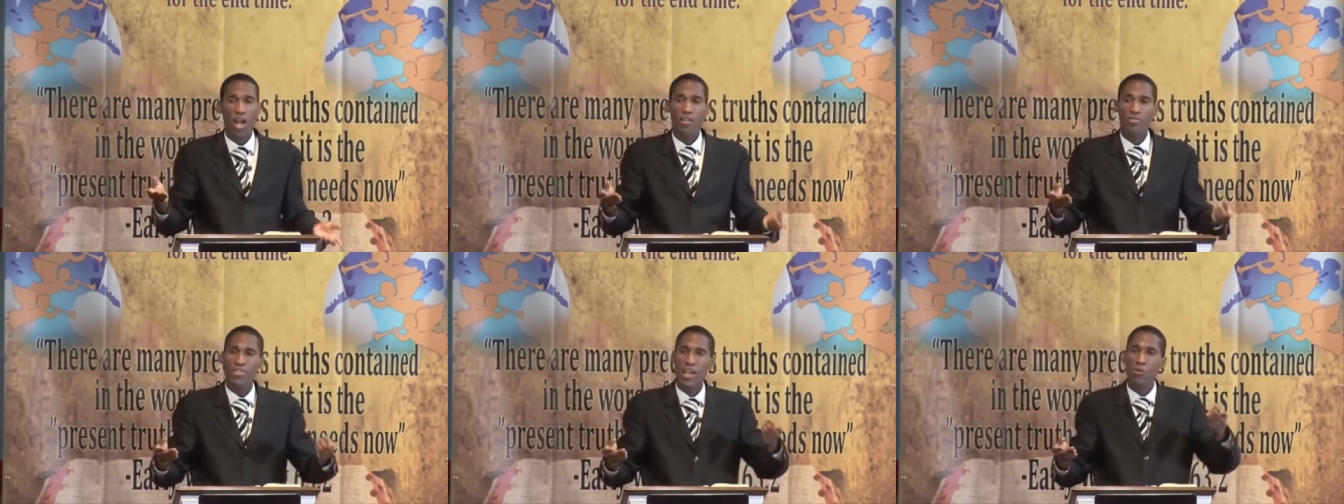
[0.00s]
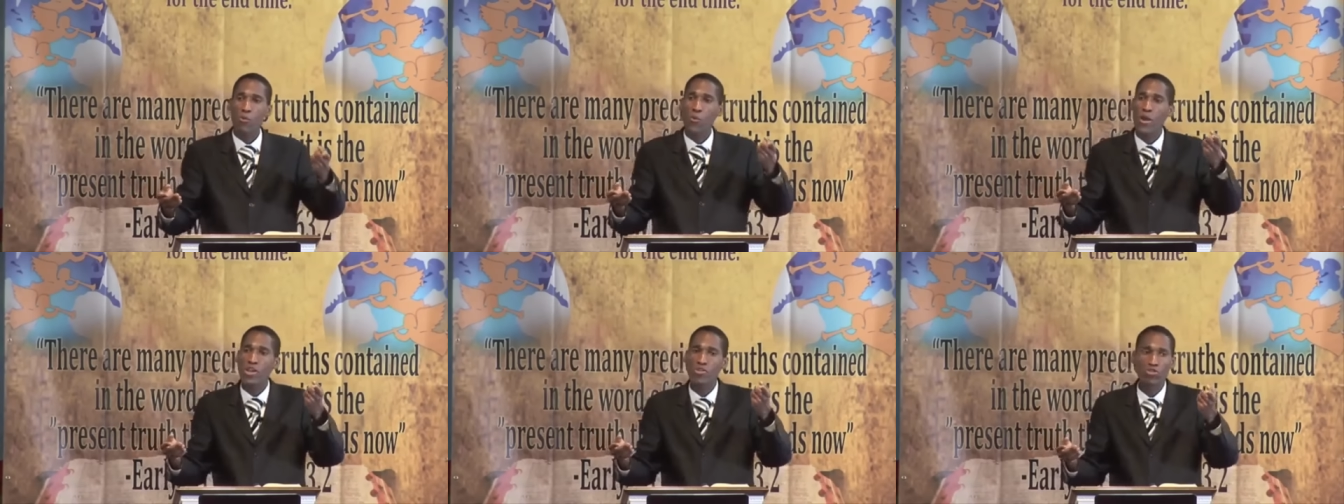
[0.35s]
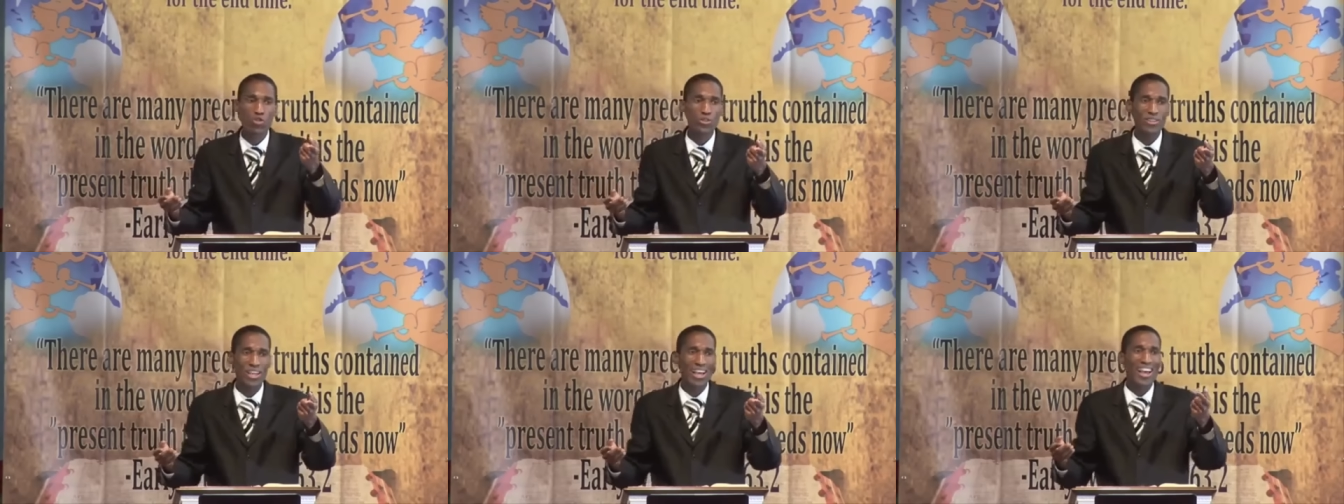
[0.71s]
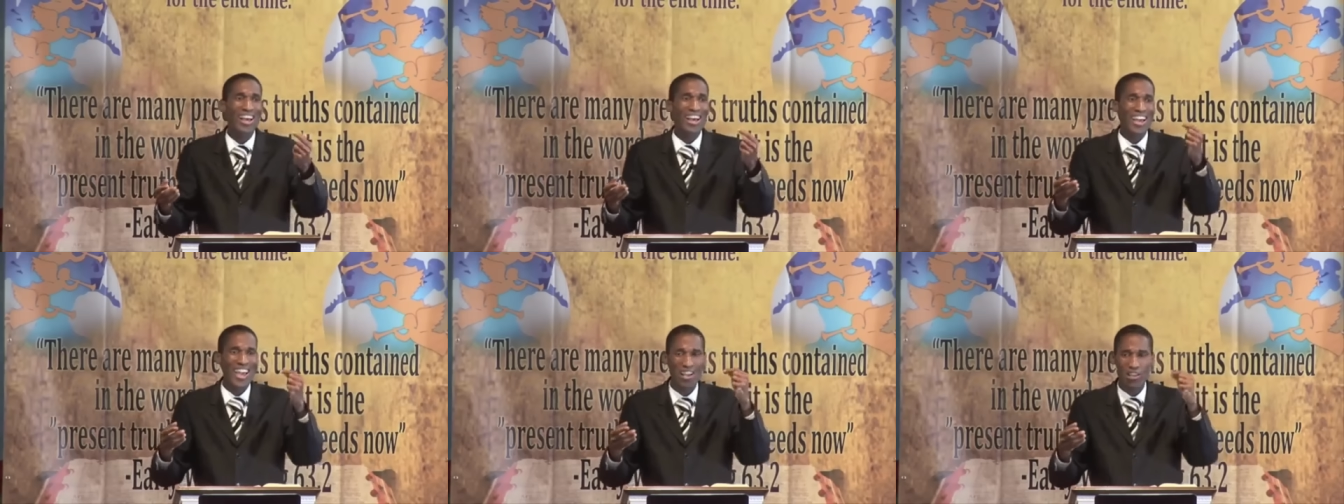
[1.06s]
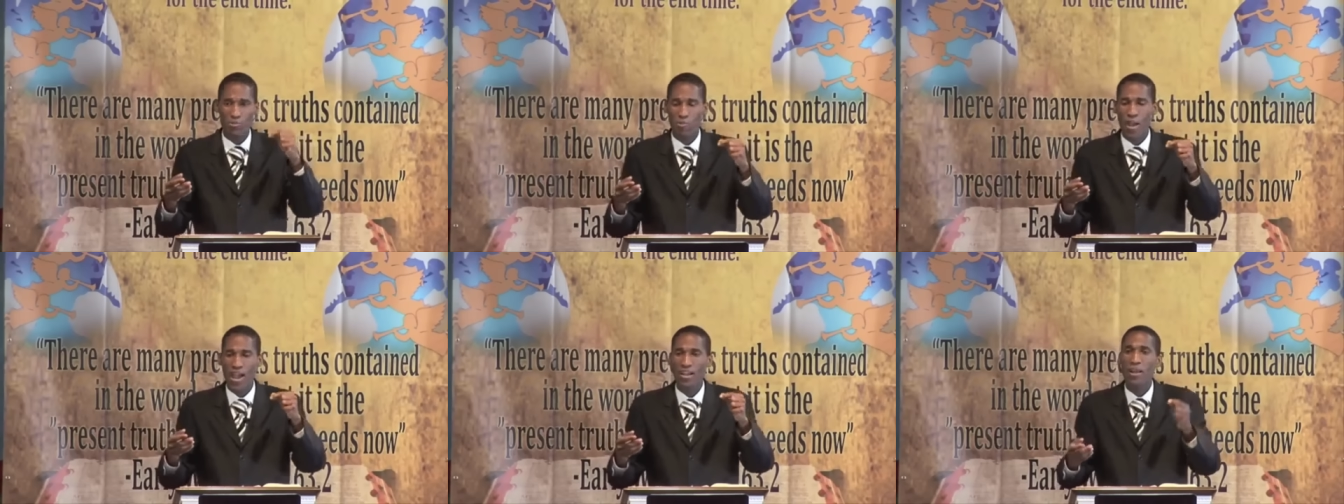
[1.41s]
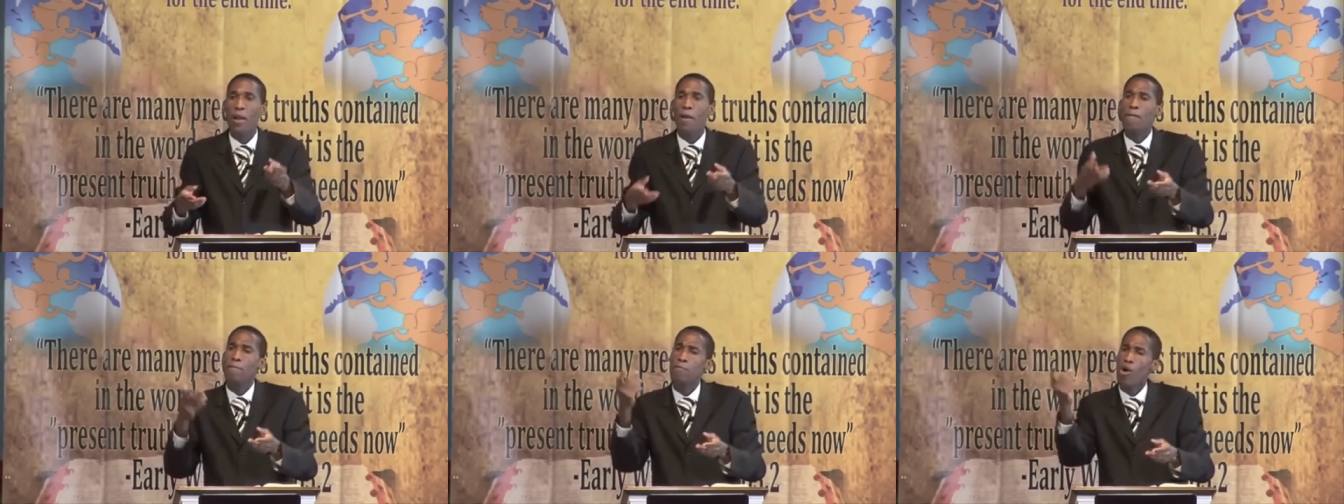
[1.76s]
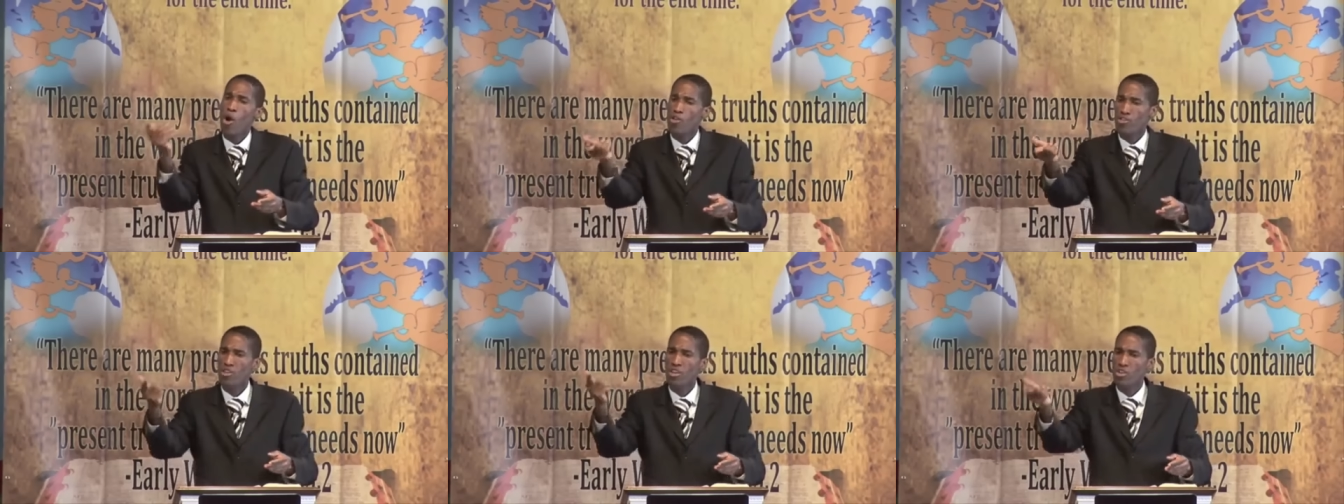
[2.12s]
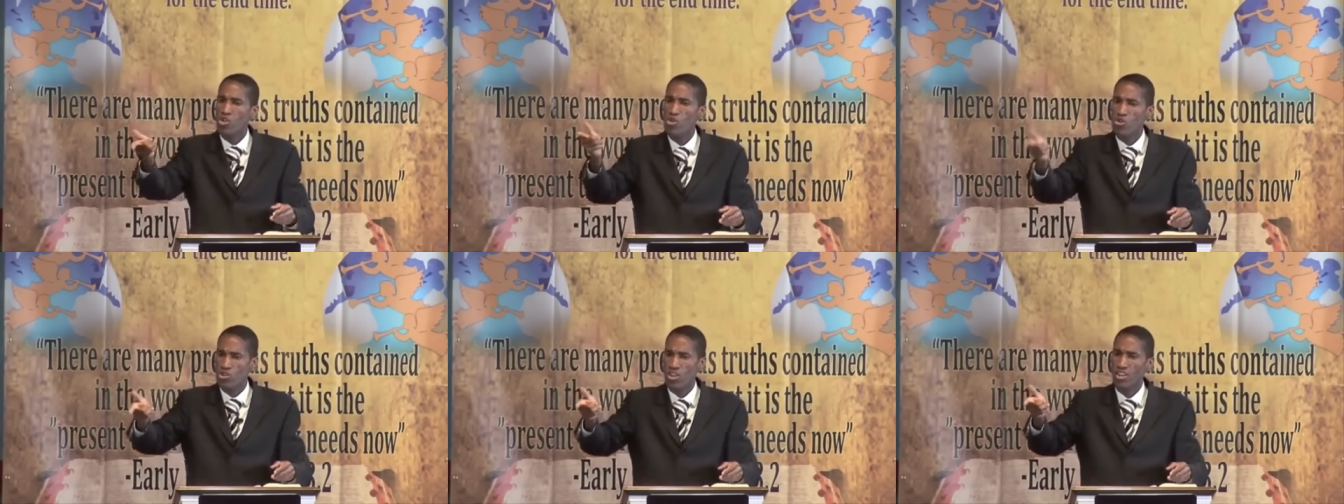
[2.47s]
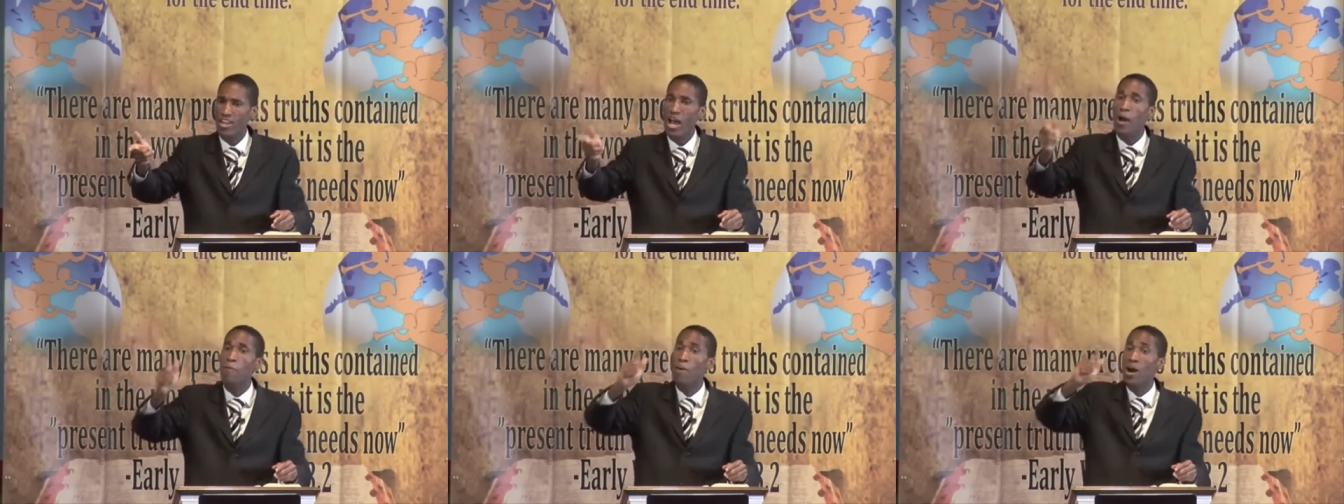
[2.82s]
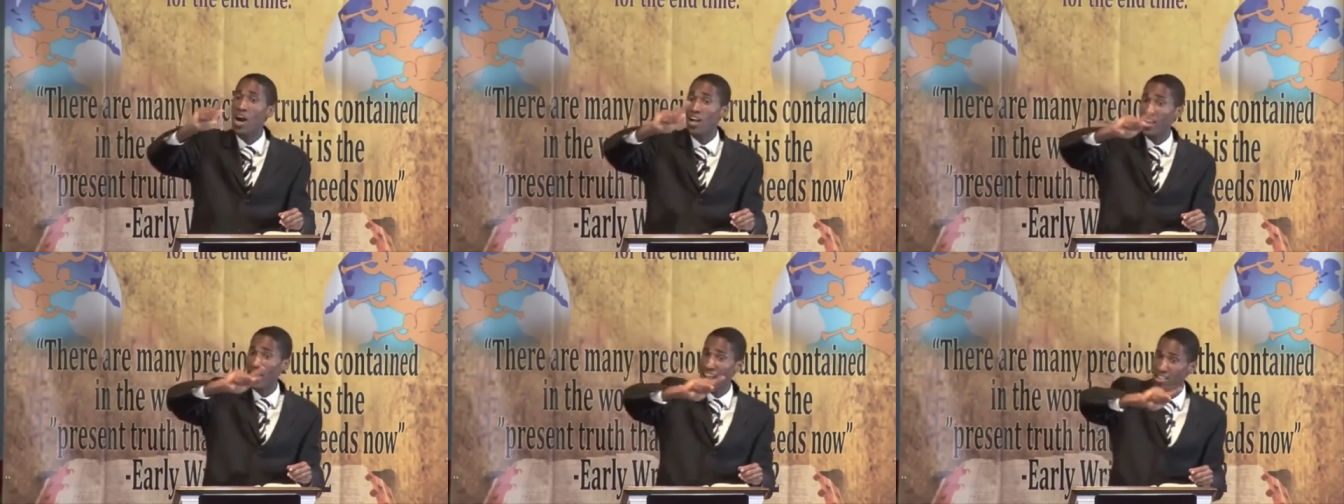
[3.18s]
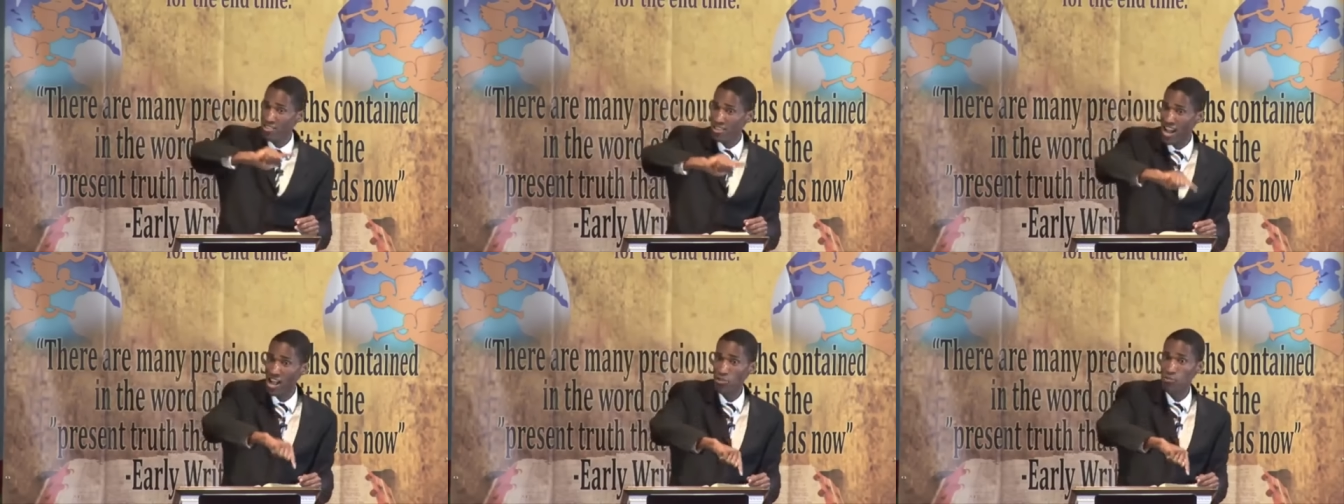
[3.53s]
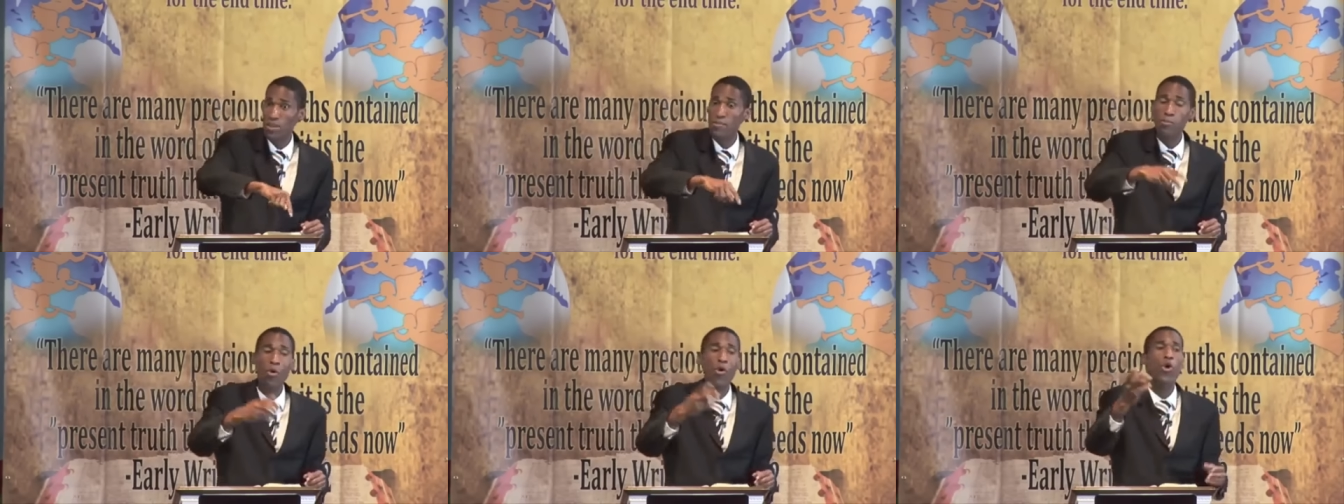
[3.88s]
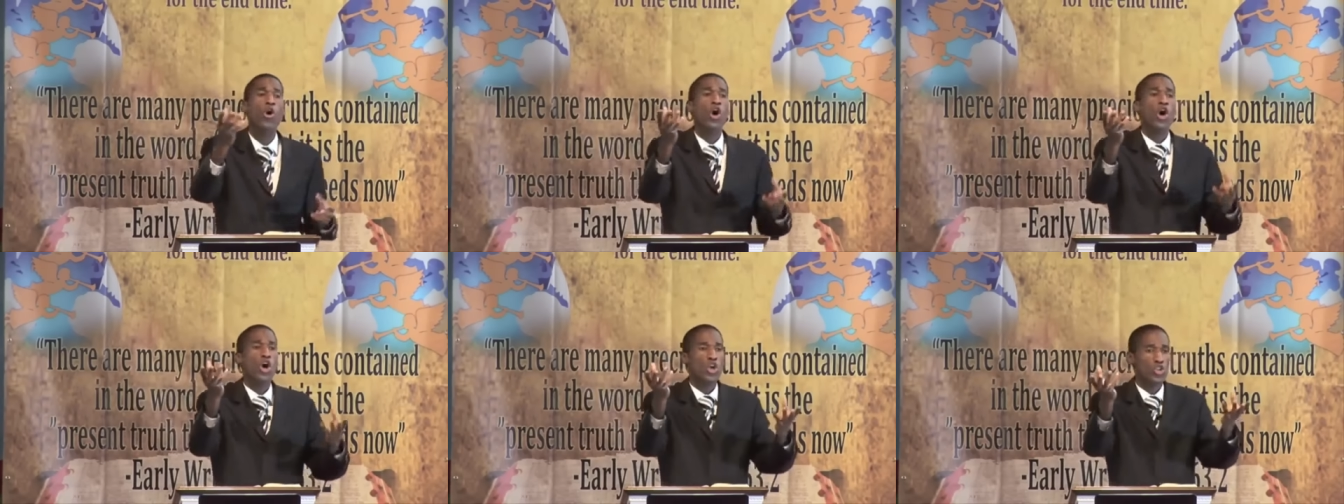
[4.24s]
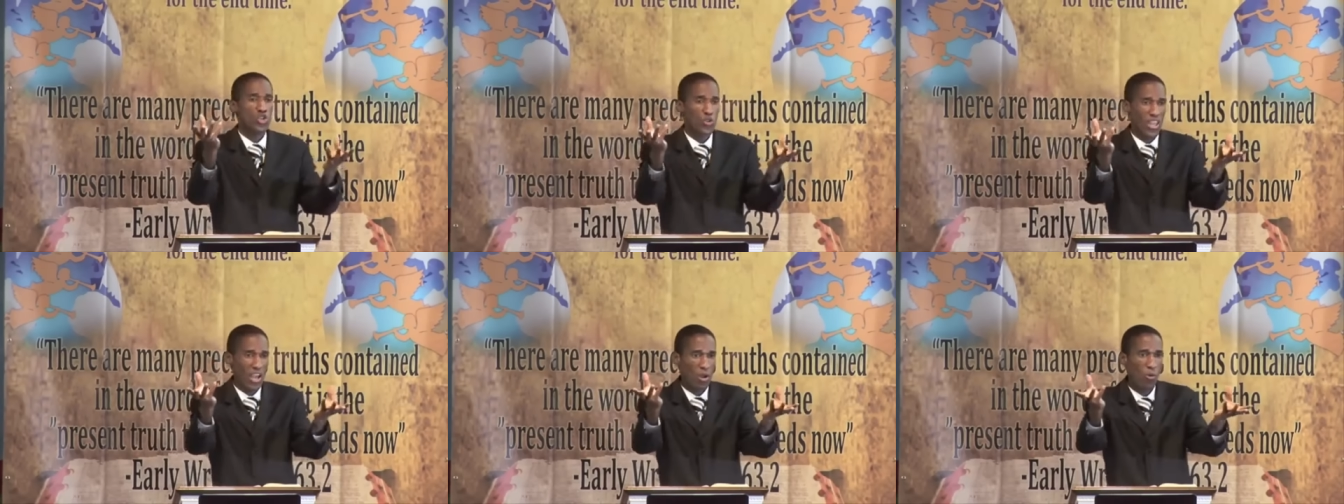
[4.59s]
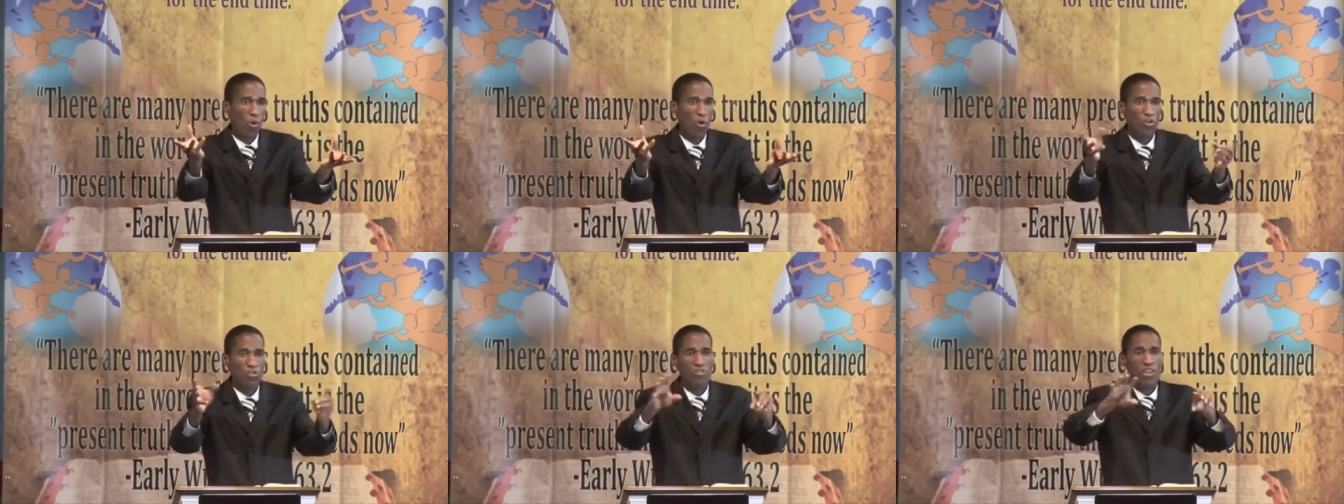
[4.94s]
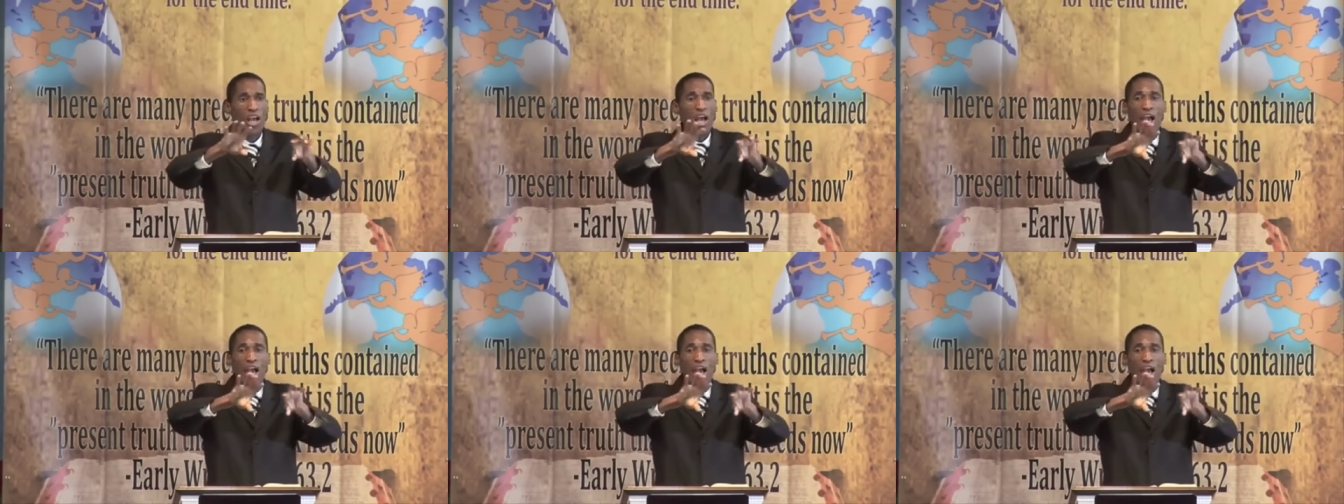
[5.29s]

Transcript: then we should expect persecution um, against God's people to get worse.